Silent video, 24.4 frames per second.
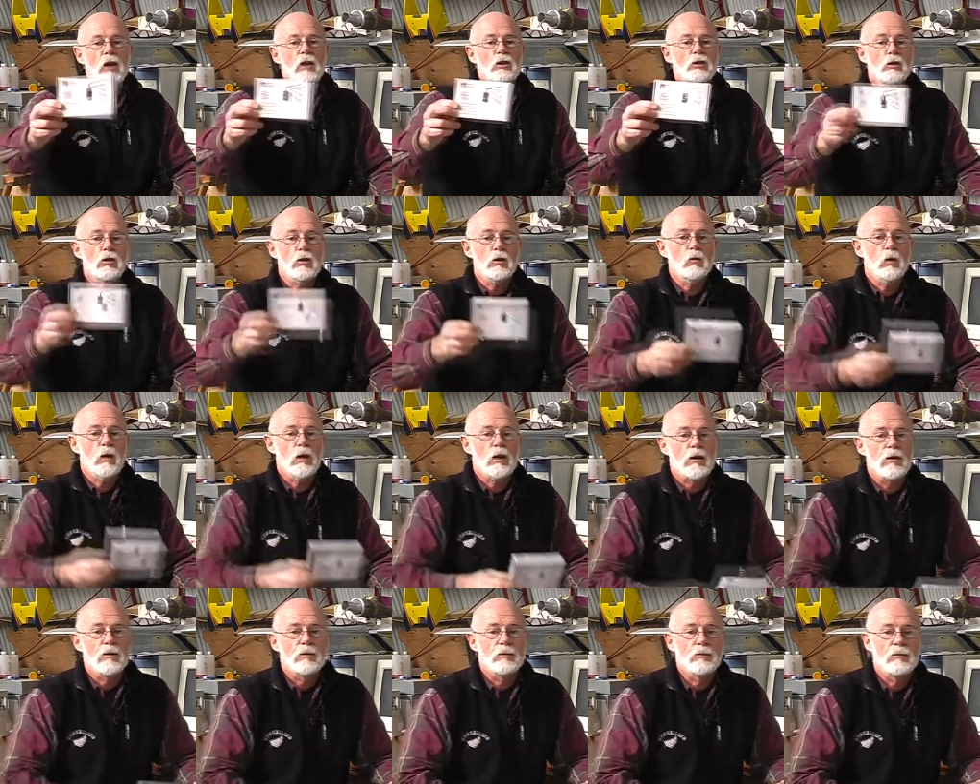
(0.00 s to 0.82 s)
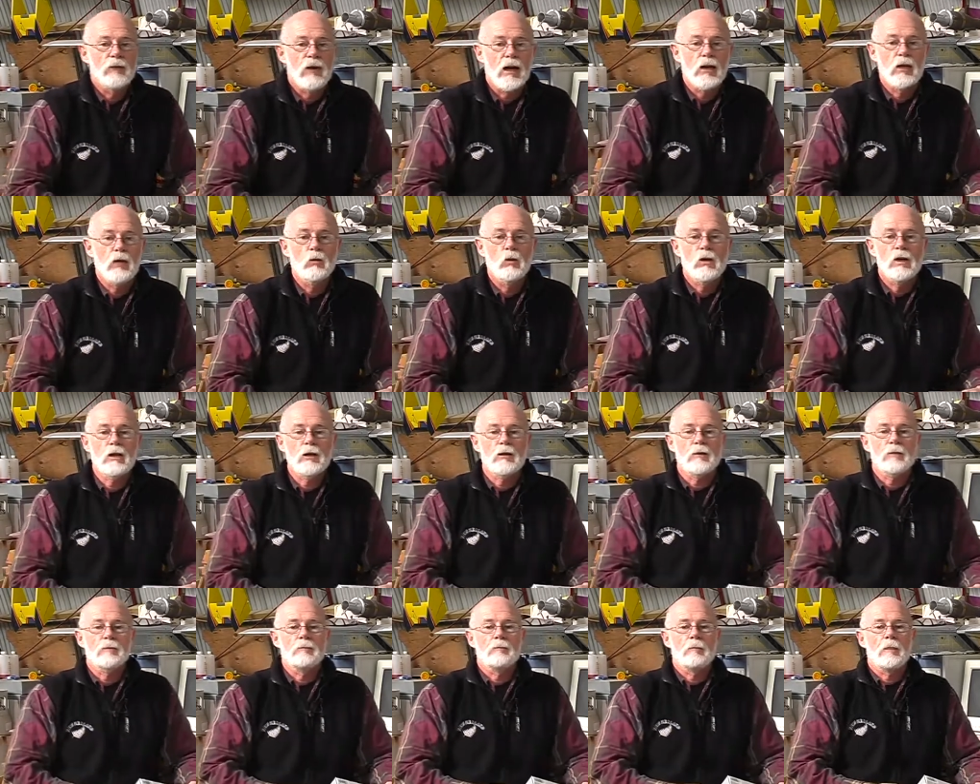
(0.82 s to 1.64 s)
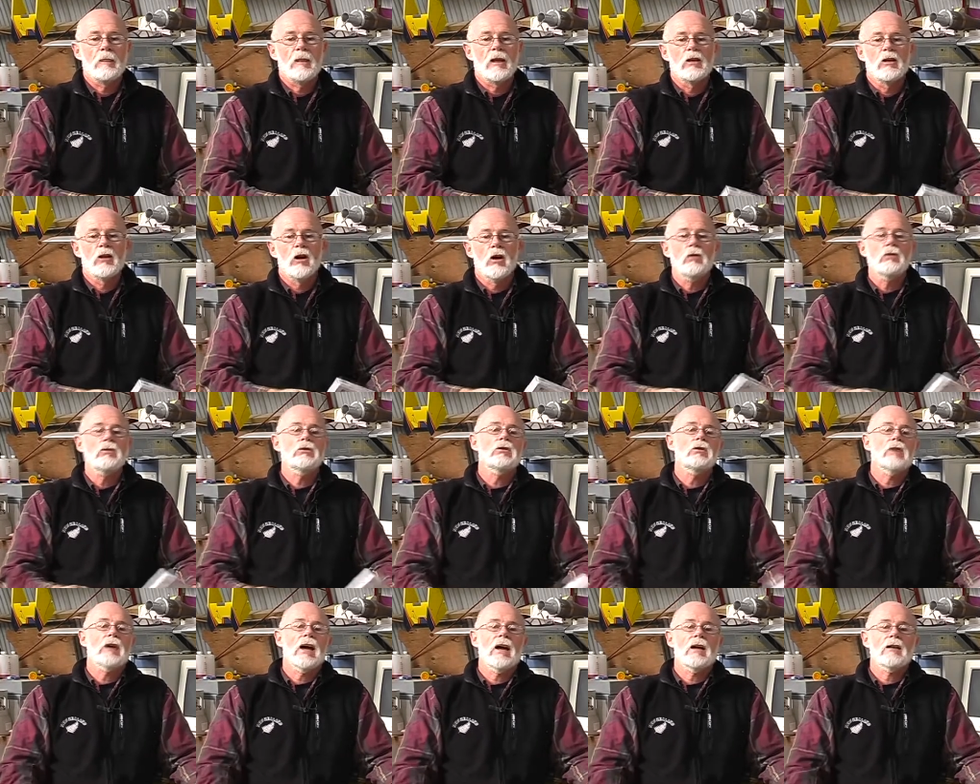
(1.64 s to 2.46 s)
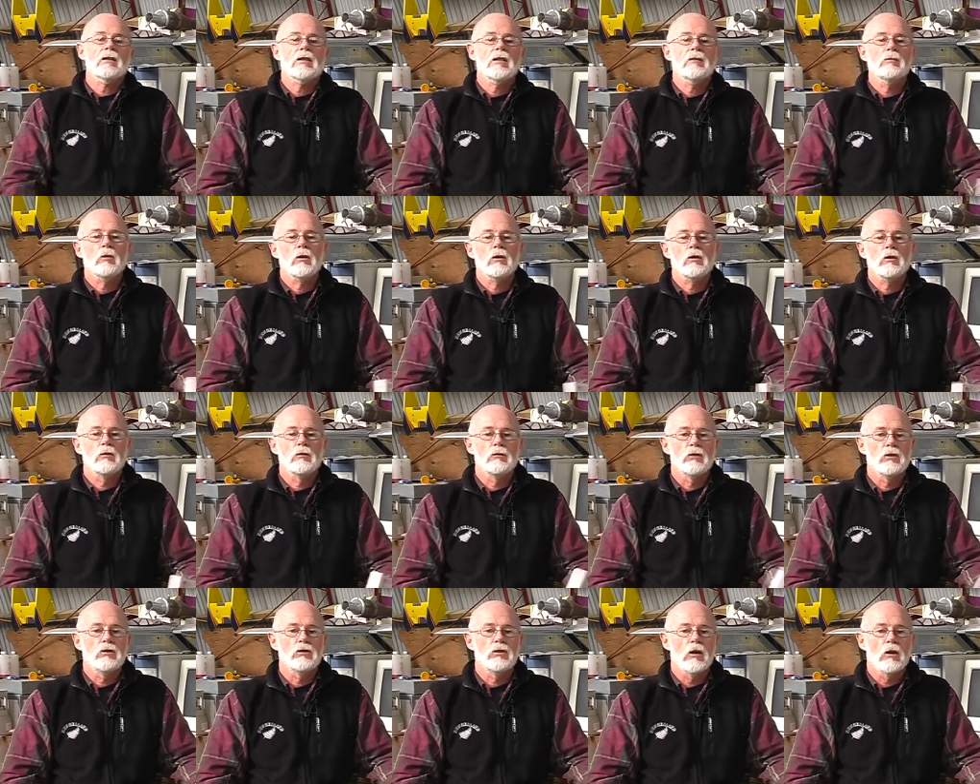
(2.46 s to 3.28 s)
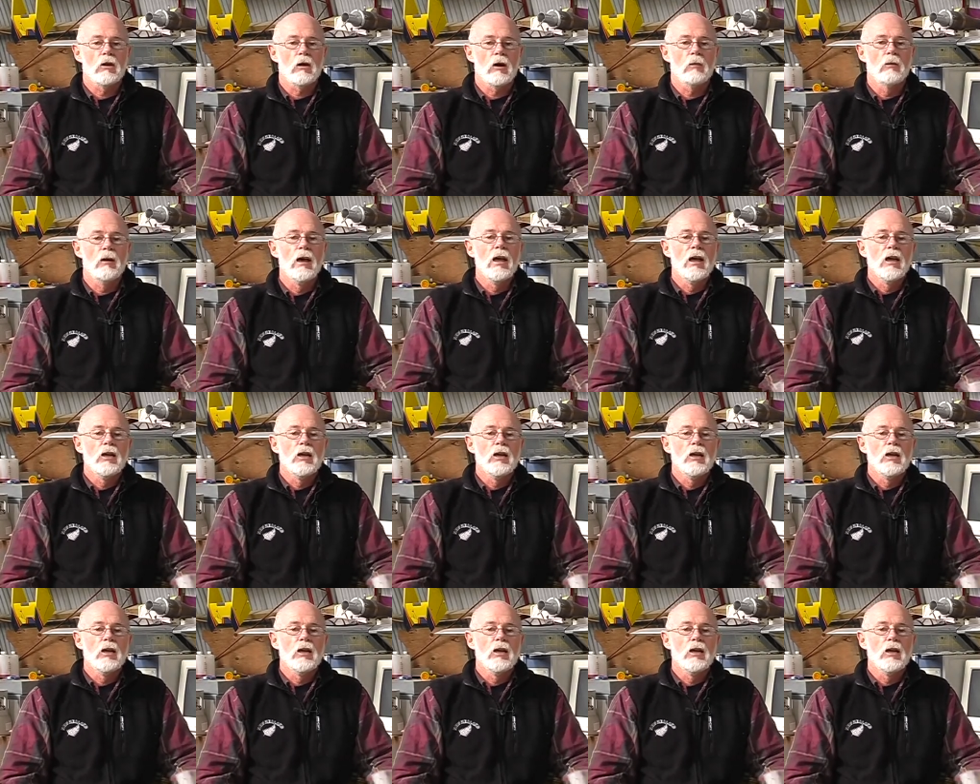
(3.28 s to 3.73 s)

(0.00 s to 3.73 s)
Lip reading: You could win it. How do you win it? Go to RCModelReviews.com.